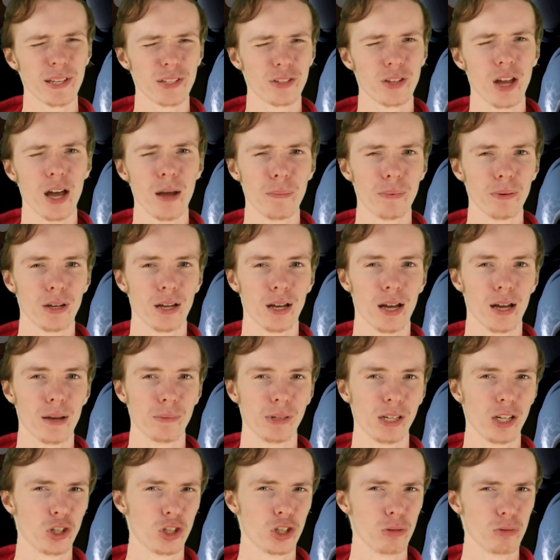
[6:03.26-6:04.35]
messed up uh,
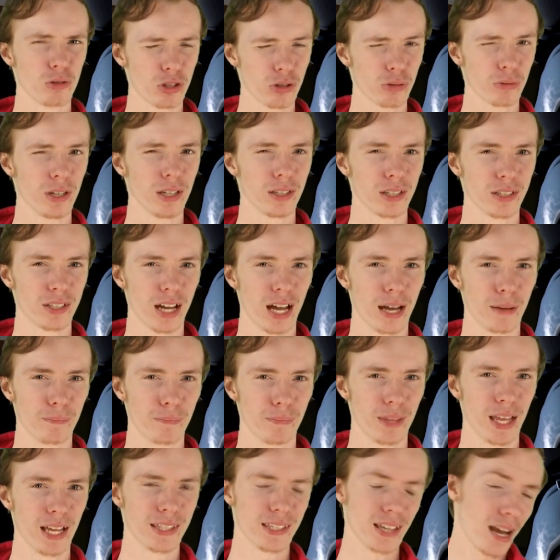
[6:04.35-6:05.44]
because she was three at the time,
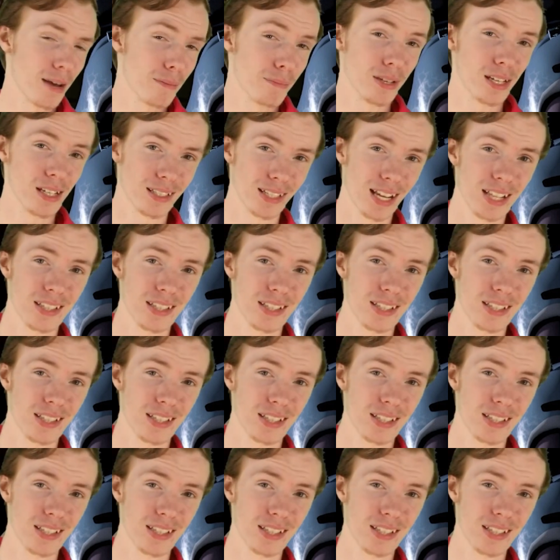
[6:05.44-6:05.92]
that time being